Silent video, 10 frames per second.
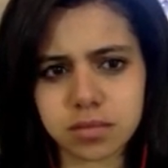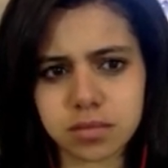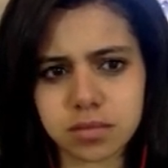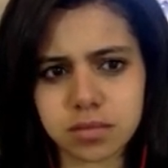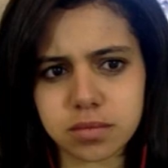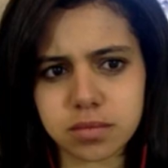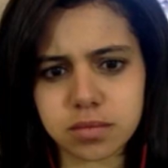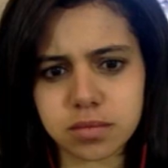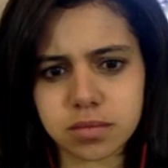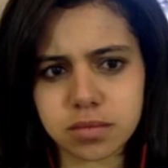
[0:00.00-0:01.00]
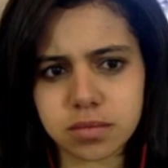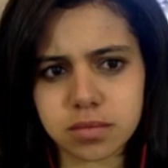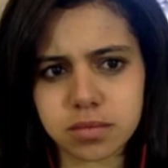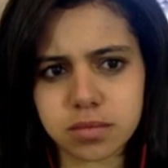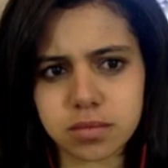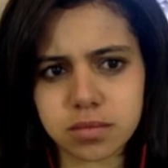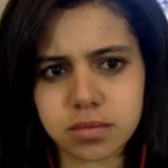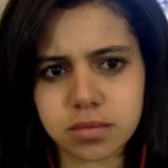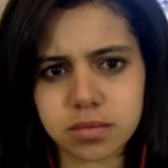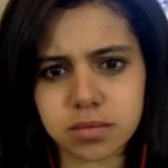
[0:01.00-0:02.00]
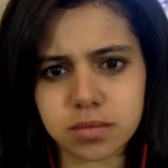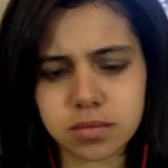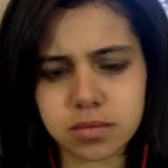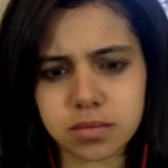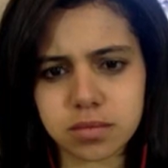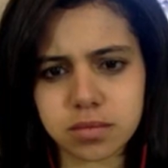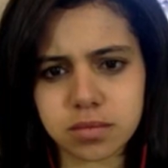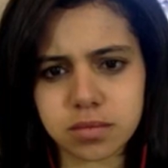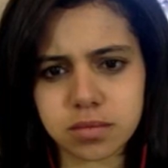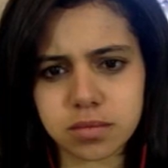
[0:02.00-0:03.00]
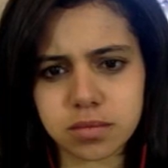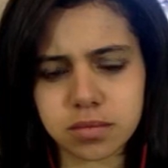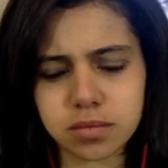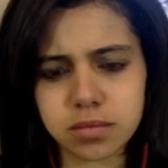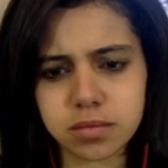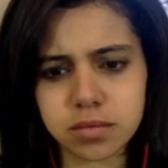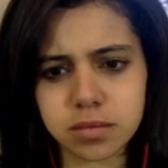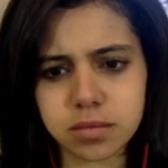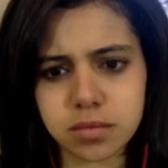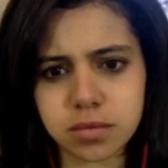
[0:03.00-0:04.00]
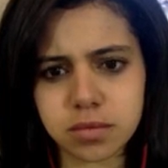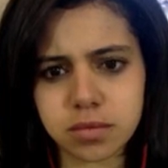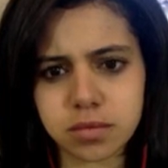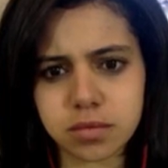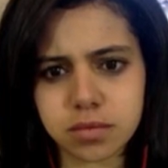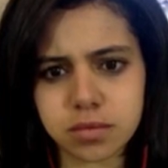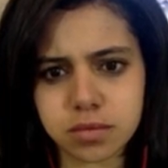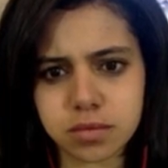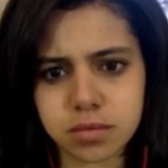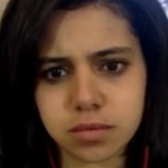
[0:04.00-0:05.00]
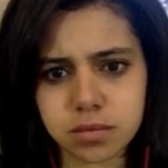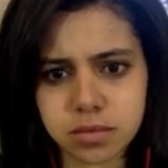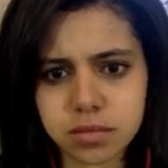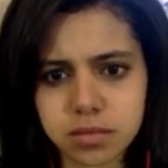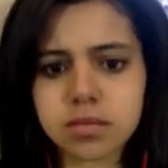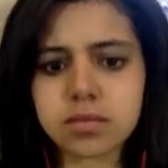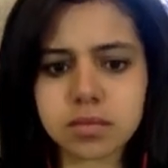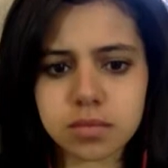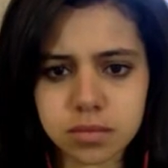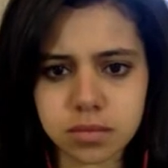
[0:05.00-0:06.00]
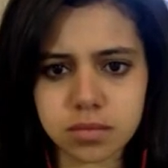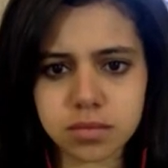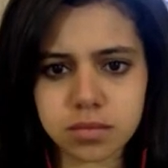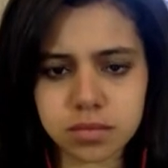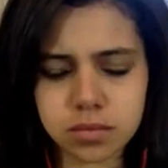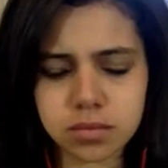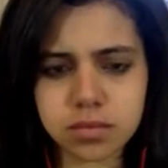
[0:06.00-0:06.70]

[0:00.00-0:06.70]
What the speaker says: (silent)